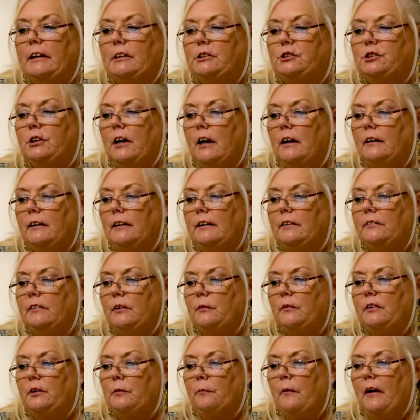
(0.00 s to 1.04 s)
a child
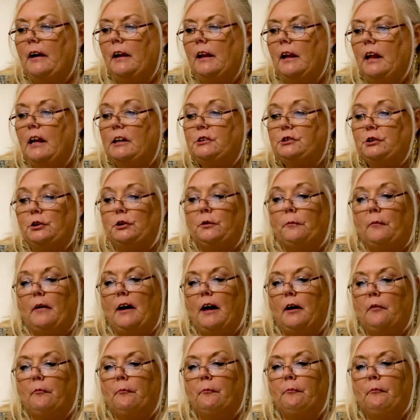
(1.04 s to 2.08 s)
living with a biological
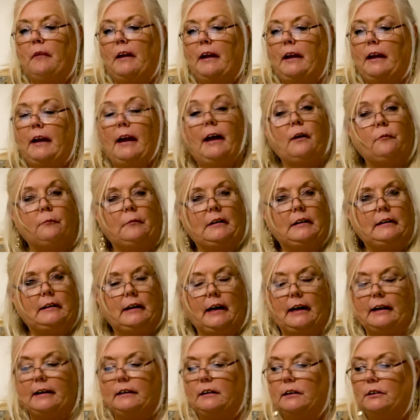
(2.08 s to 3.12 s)
mom may have been
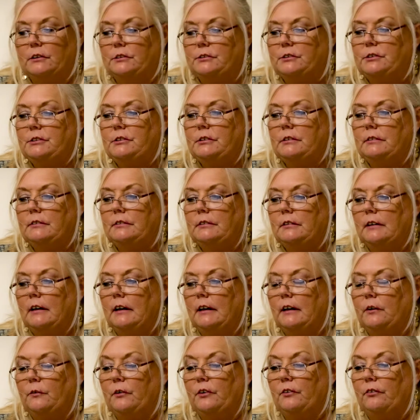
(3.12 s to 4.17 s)
diagnosed
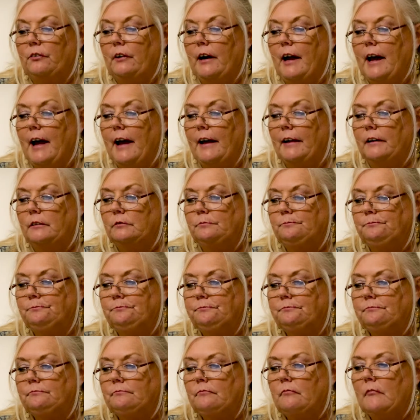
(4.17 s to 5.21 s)
with RAD.
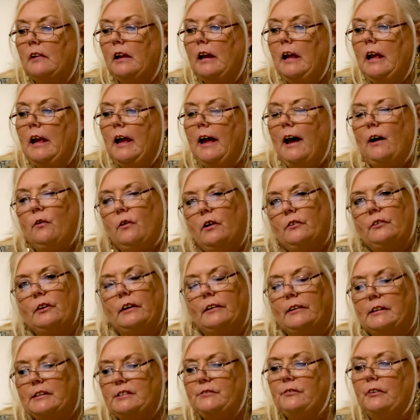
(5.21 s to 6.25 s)
However,
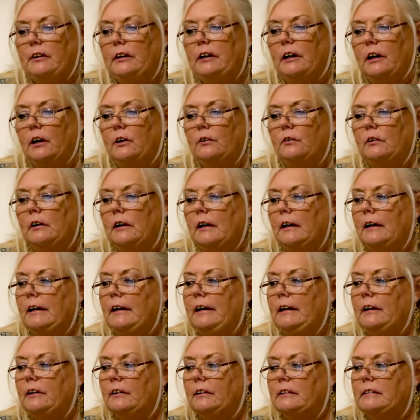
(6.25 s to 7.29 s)
this video
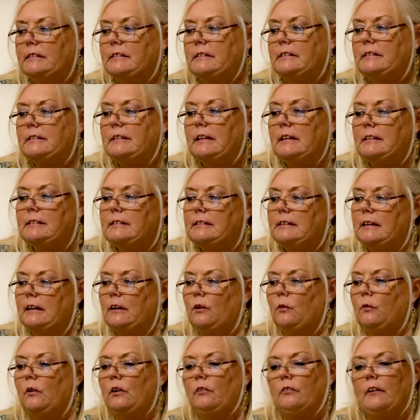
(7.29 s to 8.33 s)
here is discussing
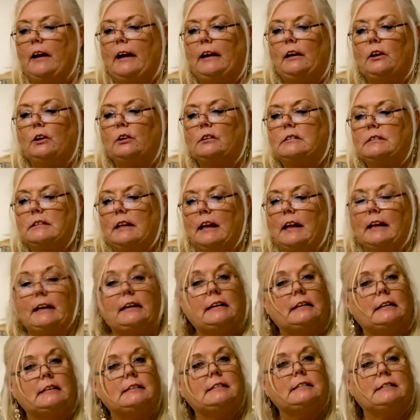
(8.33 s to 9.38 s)
what RAD looks like
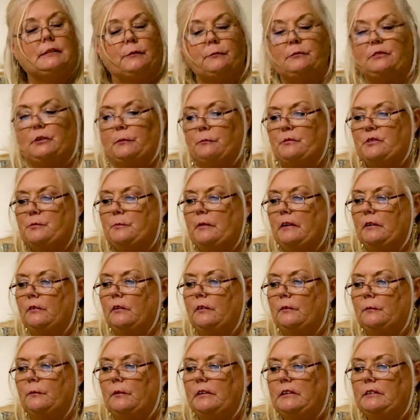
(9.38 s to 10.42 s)
and its symptoms,
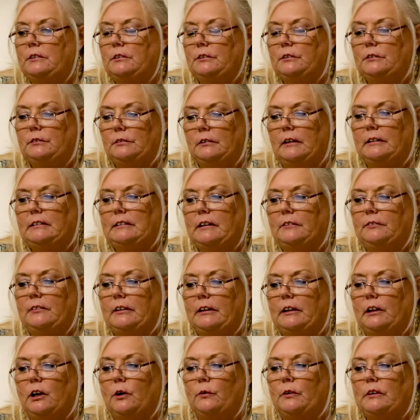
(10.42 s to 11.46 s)
but I
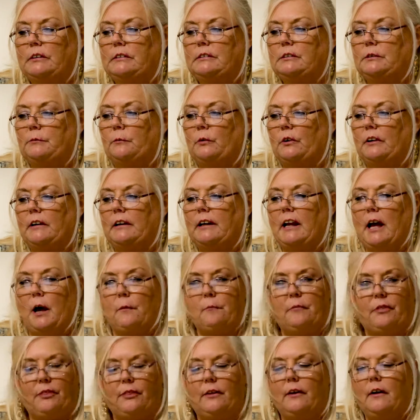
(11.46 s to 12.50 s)
definitely go into more
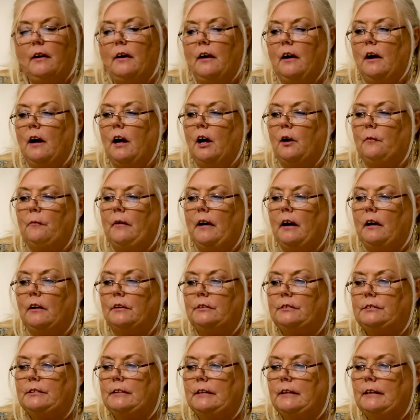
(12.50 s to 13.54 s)
depth
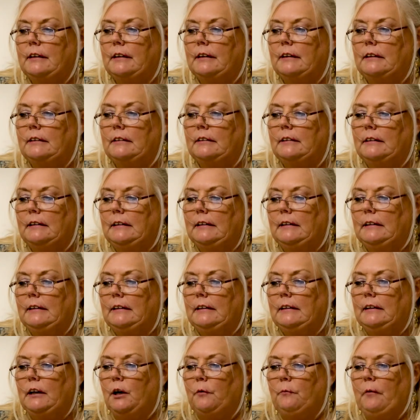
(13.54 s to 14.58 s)
about
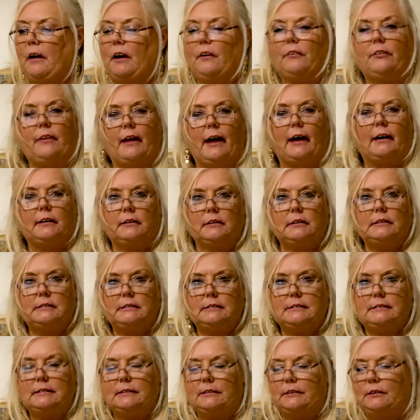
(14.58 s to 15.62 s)
that,
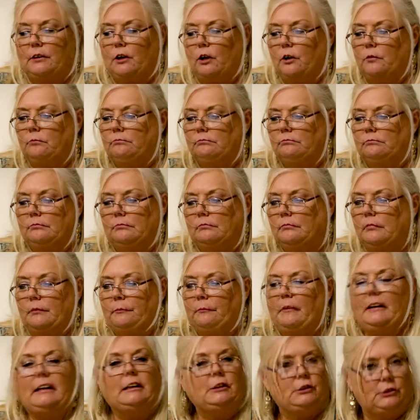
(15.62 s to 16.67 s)
because there are
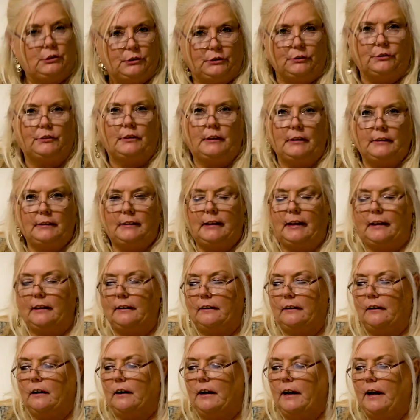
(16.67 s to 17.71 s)
many children that
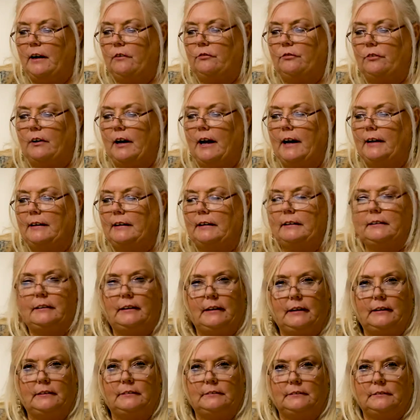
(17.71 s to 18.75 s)
have RAD
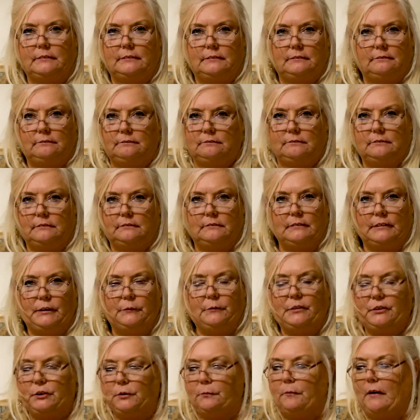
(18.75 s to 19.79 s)
and live
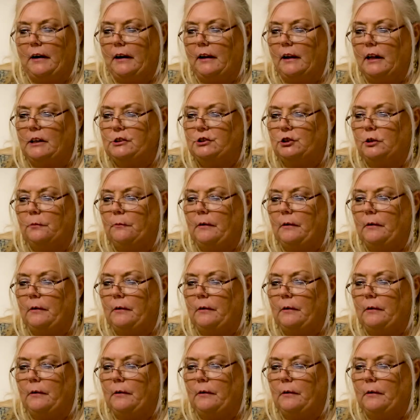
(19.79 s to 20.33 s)
with their biological